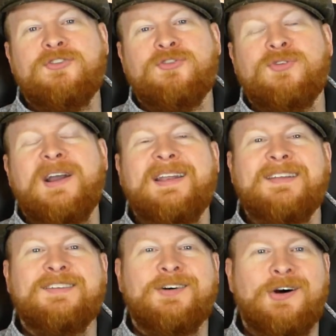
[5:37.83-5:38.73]
So try
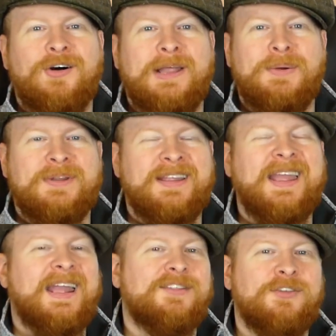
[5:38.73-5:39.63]
not to all out
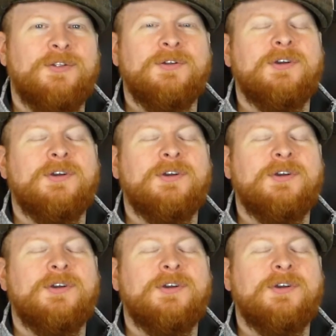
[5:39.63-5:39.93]
cancel